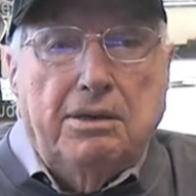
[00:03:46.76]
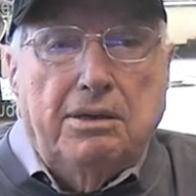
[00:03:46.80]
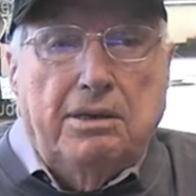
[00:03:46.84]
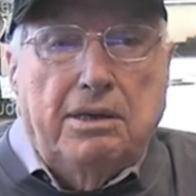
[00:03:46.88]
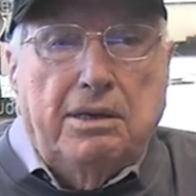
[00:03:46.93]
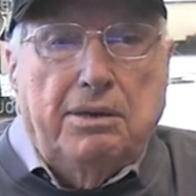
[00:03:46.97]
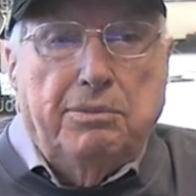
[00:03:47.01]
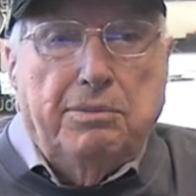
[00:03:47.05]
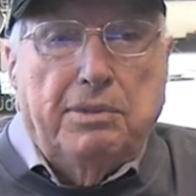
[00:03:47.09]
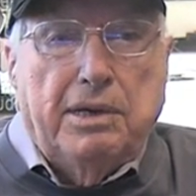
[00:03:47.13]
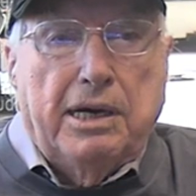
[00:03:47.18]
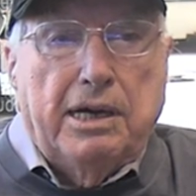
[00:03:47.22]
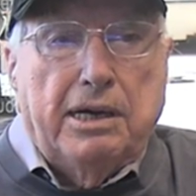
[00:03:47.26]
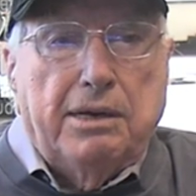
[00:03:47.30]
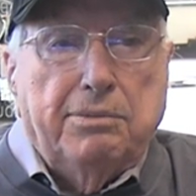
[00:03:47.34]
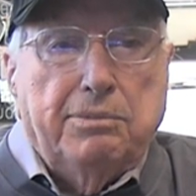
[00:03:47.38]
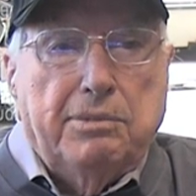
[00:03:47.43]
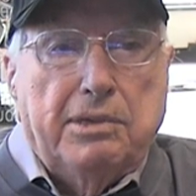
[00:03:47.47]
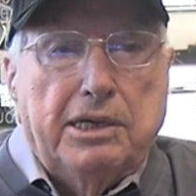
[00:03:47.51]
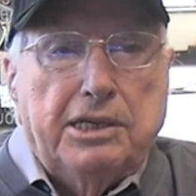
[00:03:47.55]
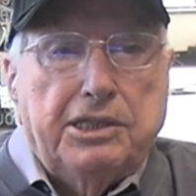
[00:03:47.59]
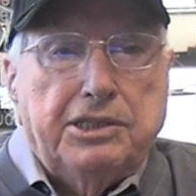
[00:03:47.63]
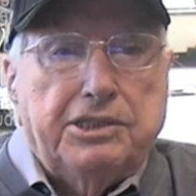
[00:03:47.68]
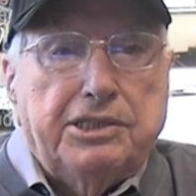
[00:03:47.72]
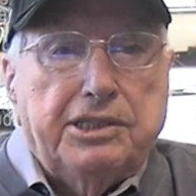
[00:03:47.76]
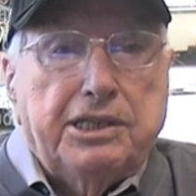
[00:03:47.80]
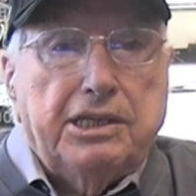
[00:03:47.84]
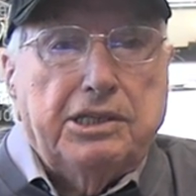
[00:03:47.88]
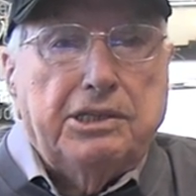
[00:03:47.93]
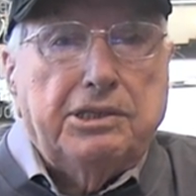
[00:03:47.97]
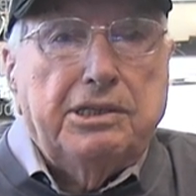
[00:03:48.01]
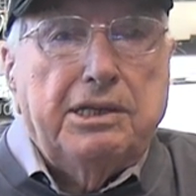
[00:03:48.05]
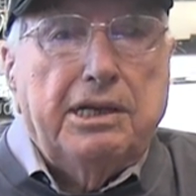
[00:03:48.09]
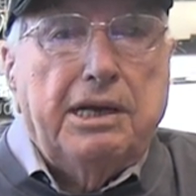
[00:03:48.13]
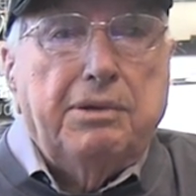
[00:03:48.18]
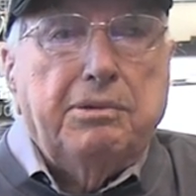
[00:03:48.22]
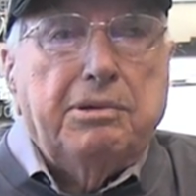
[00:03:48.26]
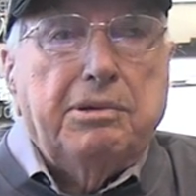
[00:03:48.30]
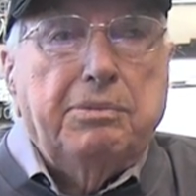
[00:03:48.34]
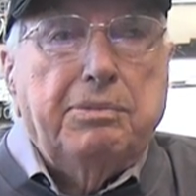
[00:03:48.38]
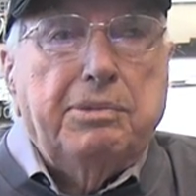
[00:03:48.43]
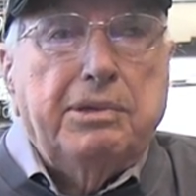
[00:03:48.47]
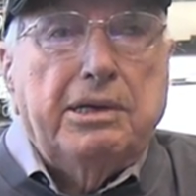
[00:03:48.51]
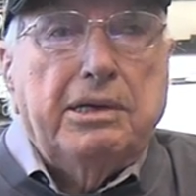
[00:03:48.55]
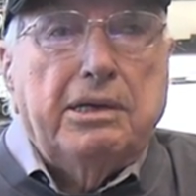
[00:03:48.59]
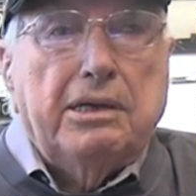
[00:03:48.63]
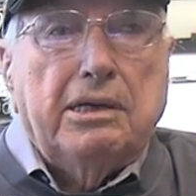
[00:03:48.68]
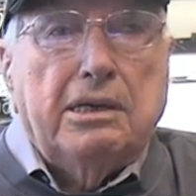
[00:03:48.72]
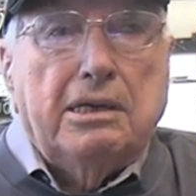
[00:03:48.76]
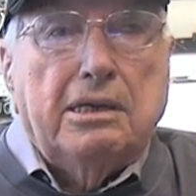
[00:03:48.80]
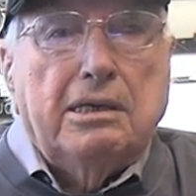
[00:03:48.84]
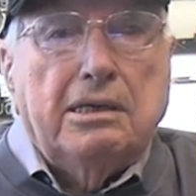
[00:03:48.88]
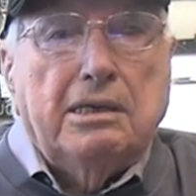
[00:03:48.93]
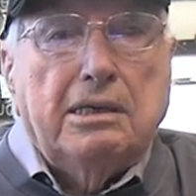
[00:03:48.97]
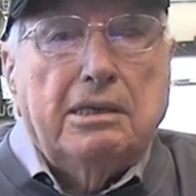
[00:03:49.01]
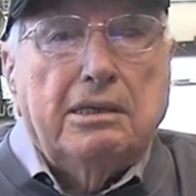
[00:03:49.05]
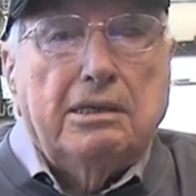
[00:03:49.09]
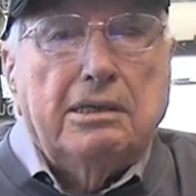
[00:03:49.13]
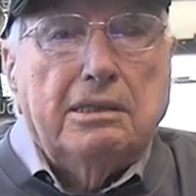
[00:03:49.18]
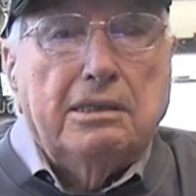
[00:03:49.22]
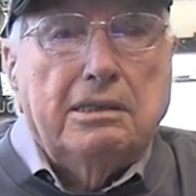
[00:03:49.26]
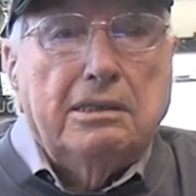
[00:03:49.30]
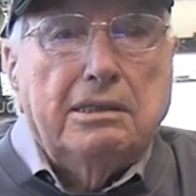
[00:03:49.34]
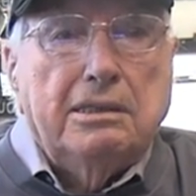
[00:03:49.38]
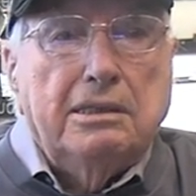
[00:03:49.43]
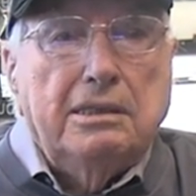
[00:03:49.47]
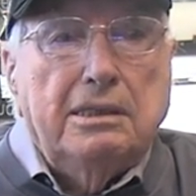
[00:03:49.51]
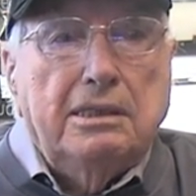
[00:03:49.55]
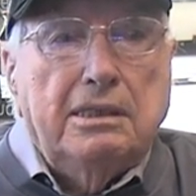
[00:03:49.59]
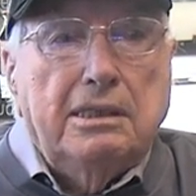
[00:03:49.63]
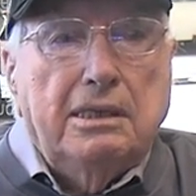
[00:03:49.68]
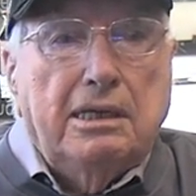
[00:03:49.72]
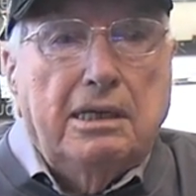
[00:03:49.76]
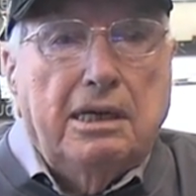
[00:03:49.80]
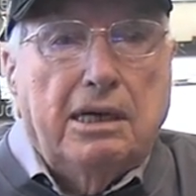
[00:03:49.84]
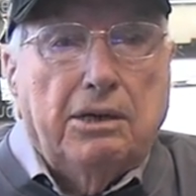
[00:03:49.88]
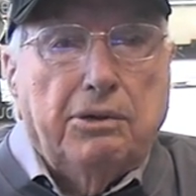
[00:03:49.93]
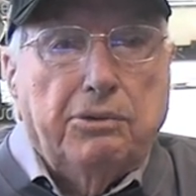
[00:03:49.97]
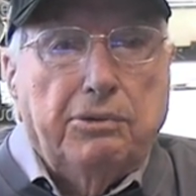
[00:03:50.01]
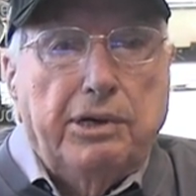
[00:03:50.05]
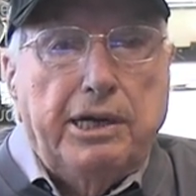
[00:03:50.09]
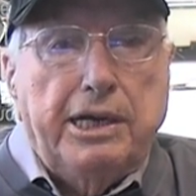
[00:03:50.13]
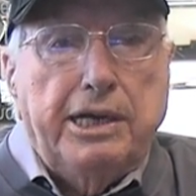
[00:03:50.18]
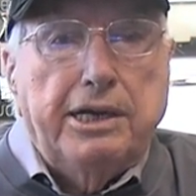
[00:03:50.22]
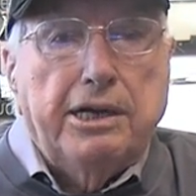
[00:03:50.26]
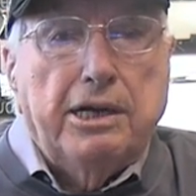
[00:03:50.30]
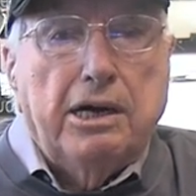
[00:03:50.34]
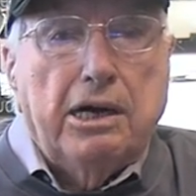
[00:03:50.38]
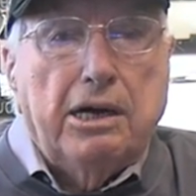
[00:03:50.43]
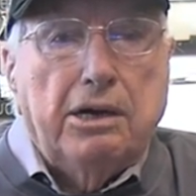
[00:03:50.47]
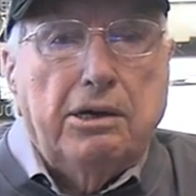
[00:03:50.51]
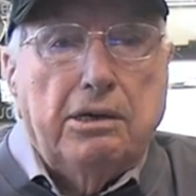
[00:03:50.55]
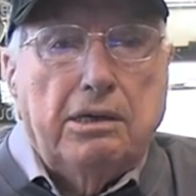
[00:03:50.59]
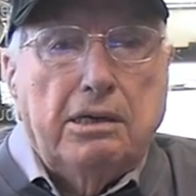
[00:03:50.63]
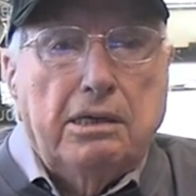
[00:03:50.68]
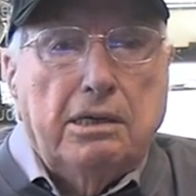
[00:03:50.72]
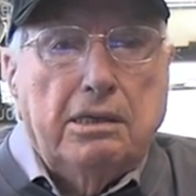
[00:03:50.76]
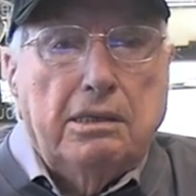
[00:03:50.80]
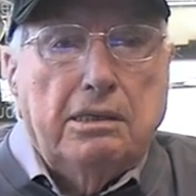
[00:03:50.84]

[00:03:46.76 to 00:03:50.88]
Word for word: my my station happened to be a, a a radar